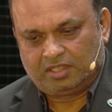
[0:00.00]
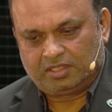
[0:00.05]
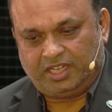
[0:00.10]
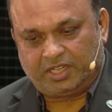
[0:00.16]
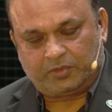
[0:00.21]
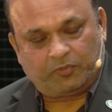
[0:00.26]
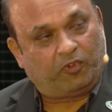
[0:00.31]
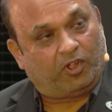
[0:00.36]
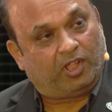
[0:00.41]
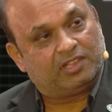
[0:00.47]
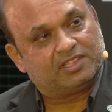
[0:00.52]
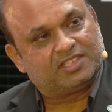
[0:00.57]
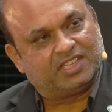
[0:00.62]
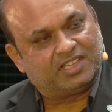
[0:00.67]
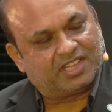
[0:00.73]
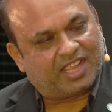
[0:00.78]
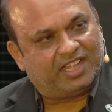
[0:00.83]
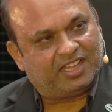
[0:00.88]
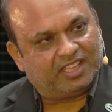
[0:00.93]
it falls
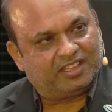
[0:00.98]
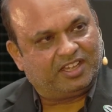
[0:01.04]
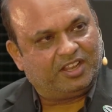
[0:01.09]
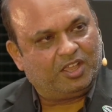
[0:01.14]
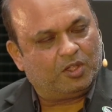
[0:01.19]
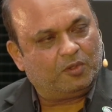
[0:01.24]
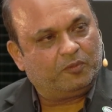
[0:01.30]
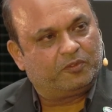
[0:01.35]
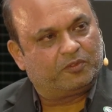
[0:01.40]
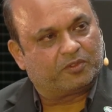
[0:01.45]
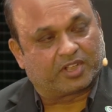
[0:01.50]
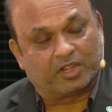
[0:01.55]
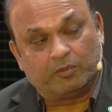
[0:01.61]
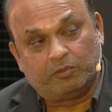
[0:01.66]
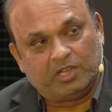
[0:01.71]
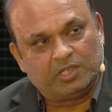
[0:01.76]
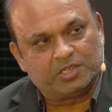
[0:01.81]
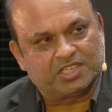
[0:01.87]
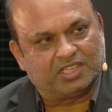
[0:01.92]
in category of
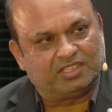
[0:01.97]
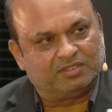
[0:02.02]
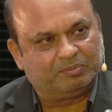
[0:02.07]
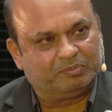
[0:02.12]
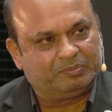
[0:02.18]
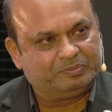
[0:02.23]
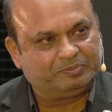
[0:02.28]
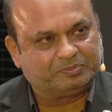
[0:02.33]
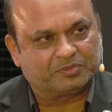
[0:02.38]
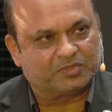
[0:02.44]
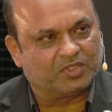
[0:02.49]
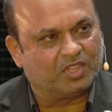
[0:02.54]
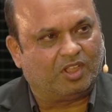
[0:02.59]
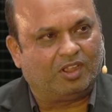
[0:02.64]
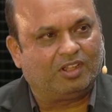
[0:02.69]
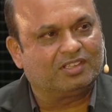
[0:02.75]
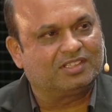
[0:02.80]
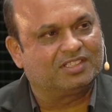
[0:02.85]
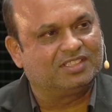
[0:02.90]
revolution,
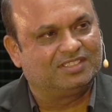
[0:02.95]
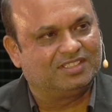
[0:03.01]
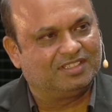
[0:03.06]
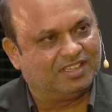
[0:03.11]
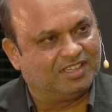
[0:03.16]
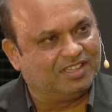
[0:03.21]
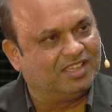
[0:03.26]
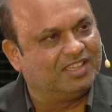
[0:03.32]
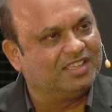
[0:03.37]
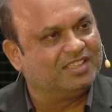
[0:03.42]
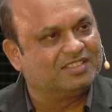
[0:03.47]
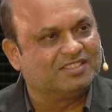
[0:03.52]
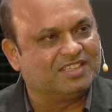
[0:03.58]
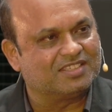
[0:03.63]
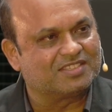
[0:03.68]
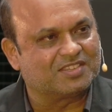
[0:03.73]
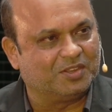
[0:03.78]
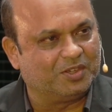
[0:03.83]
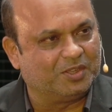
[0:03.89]
not uh,
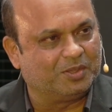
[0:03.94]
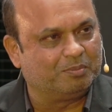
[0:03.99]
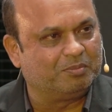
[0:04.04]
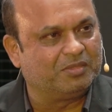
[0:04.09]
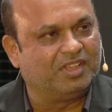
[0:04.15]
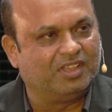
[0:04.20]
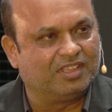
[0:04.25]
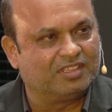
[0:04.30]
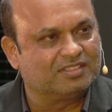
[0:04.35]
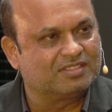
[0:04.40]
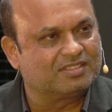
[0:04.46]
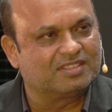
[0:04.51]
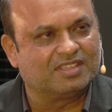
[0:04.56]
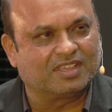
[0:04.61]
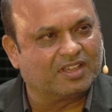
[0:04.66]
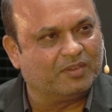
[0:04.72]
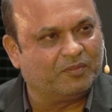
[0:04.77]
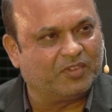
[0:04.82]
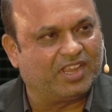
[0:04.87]
just you know a
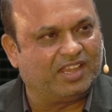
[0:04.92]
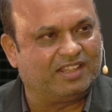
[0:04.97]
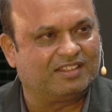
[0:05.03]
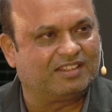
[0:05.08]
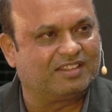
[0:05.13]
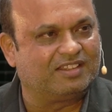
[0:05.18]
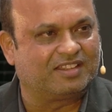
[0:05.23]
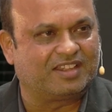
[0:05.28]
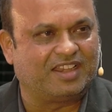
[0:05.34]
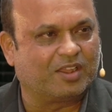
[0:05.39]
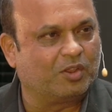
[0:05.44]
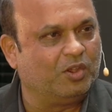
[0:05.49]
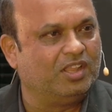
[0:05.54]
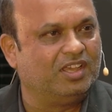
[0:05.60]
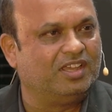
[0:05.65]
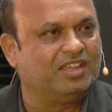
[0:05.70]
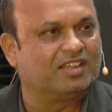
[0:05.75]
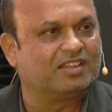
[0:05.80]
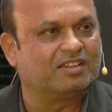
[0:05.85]
significant
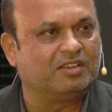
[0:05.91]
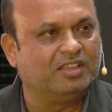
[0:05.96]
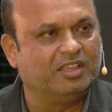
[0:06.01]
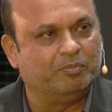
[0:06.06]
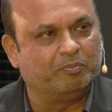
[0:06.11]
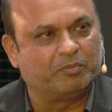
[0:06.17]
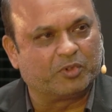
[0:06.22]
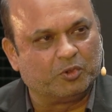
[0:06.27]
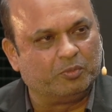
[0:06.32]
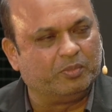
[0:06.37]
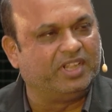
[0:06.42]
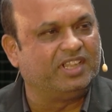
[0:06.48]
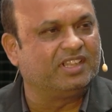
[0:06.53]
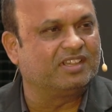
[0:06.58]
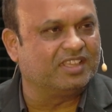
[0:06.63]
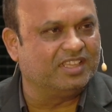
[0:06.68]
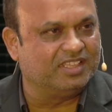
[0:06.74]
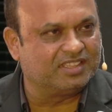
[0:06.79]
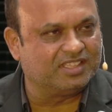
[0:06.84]
regular
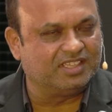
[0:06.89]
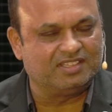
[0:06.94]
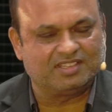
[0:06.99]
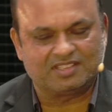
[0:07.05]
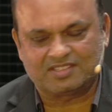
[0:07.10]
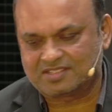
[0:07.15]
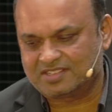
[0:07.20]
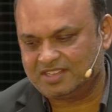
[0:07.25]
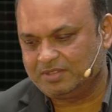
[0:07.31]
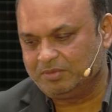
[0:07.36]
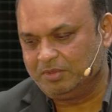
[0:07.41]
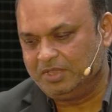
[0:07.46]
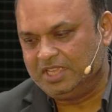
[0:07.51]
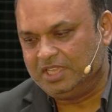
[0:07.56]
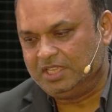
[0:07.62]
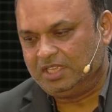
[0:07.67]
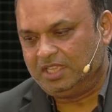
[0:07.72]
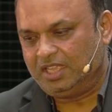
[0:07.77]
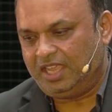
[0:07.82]
improvement in the industry.
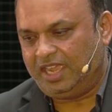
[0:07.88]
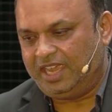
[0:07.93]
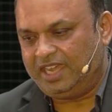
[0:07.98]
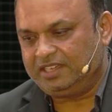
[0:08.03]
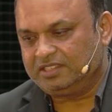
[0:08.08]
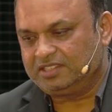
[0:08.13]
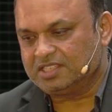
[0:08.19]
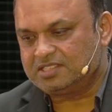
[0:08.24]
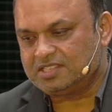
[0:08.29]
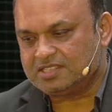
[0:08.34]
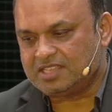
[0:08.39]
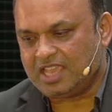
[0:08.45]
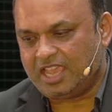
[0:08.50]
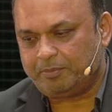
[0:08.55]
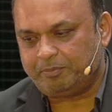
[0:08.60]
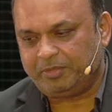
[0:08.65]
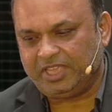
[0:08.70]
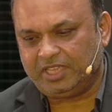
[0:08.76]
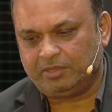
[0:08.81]
And this is
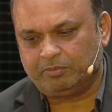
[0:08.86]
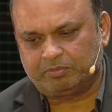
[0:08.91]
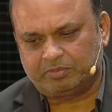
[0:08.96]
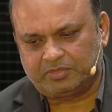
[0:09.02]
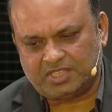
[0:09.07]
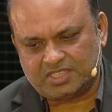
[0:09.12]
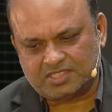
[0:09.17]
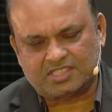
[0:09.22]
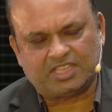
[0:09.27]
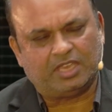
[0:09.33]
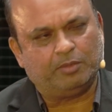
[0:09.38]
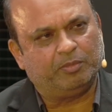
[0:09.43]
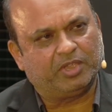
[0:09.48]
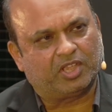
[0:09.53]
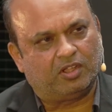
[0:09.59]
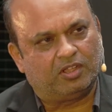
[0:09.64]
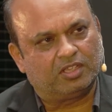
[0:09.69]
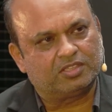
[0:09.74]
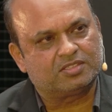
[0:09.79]
happening this time
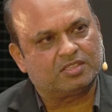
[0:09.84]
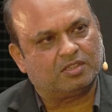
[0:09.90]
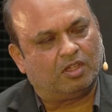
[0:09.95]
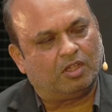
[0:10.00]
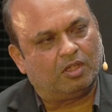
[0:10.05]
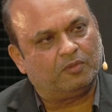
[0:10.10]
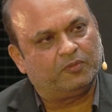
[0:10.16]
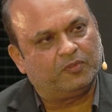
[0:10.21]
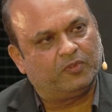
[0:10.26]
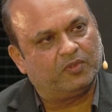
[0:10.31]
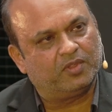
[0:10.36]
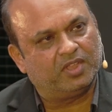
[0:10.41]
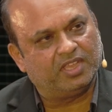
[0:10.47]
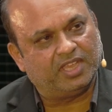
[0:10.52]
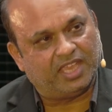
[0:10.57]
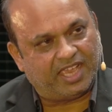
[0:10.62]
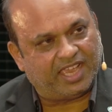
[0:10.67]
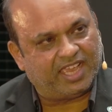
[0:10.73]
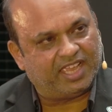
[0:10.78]
because of
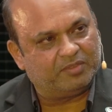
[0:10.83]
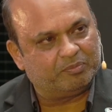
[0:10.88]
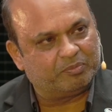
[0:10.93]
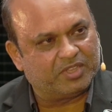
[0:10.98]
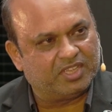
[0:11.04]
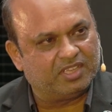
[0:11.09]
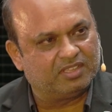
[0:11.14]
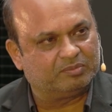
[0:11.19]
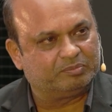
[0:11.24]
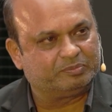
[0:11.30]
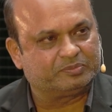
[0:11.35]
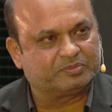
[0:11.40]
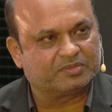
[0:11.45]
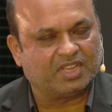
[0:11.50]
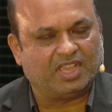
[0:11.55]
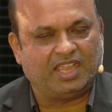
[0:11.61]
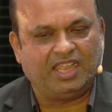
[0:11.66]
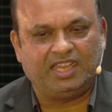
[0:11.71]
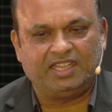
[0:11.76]
AI
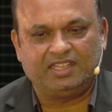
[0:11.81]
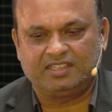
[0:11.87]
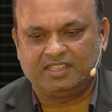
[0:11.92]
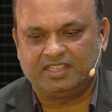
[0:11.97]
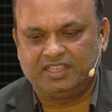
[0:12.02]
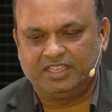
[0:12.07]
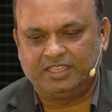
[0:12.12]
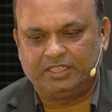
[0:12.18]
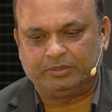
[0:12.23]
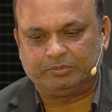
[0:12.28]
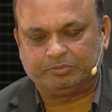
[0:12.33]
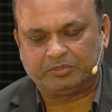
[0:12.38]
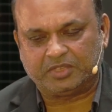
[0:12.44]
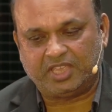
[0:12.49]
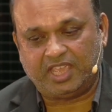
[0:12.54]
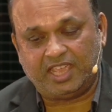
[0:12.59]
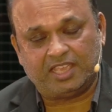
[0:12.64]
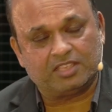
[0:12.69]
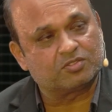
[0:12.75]
and uh,
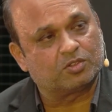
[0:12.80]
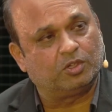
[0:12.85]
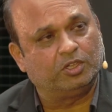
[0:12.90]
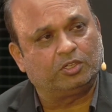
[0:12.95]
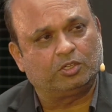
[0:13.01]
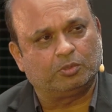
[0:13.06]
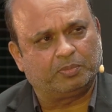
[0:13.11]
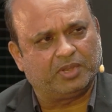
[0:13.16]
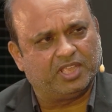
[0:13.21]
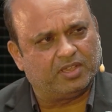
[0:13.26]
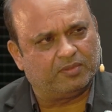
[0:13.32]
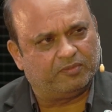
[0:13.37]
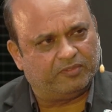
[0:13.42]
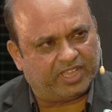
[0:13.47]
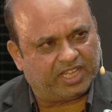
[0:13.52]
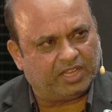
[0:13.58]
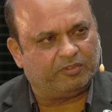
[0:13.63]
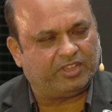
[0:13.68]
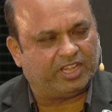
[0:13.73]
AI is going to play a
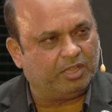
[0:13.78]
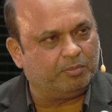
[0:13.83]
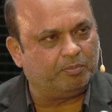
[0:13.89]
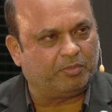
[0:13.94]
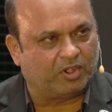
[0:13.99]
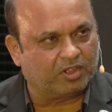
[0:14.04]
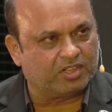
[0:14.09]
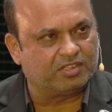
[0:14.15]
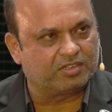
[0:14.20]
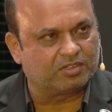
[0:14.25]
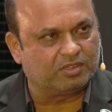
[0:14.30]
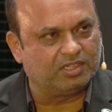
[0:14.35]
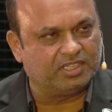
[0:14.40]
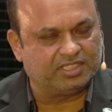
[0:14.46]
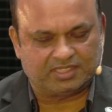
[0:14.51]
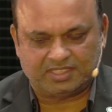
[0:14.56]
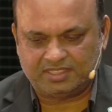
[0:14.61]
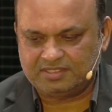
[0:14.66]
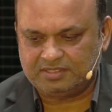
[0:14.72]
very, very important role
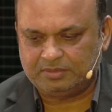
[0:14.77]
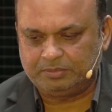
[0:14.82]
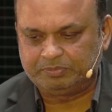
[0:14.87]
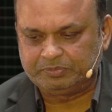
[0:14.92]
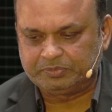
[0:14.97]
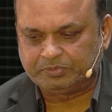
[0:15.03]
in this.